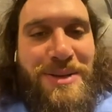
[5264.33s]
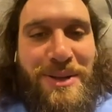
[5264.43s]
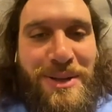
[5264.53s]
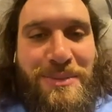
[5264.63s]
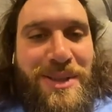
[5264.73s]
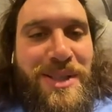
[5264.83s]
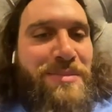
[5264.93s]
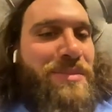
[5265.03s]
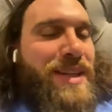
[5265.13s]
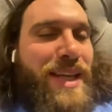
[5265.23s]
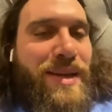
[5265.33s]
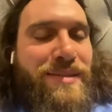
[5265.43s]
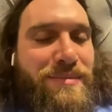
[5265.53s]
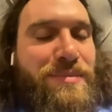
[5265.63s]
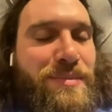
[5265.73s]
horrible to like
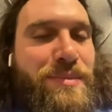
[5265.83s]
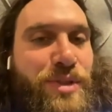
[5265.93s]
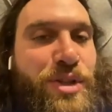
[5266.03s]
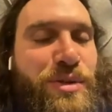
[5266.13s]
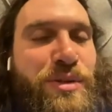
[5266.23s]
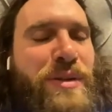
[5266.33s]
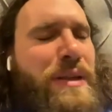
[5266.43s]
do.